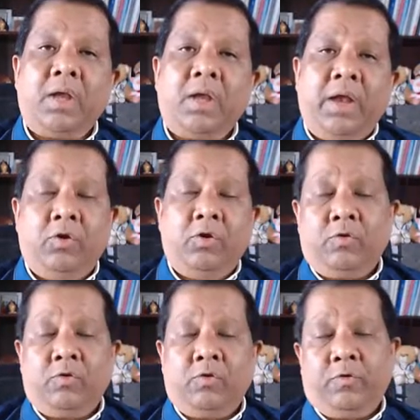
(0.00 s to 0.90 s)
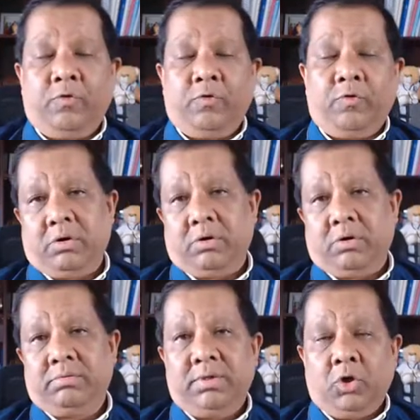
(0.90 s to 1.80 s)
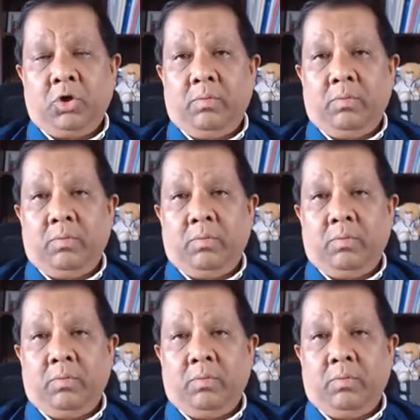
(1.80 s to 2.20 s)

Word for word: and you look for your gold,